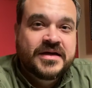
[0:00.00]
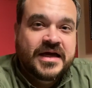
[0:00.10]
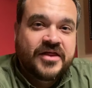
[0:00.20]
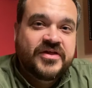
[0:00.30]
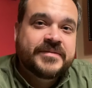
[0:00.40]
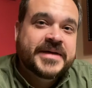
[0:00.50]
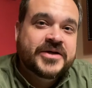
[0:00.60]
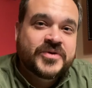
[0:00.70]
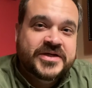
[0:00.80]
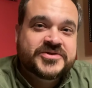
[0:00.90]
I think my
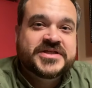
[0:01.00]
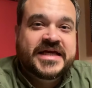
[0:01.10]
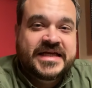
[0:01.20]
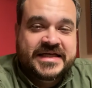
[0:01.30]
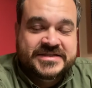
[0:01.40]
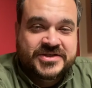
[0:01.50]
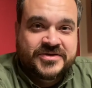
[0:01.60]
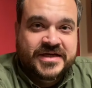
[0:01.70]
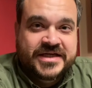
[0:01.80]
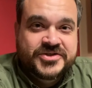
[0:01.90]
own understanding is a
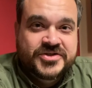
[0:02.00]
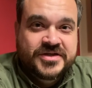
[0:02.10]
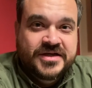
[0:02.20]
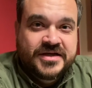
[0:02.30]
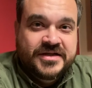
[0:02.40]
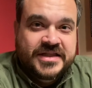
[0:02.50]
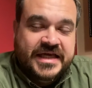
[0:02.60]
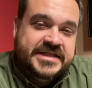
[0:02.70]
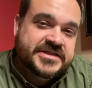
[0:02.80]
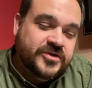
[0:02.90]
crutch that
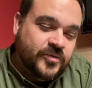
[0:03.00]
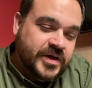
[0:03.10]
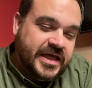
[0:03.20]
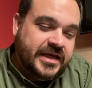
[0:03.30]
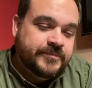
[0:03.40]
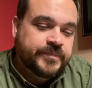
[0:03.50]
gets in the way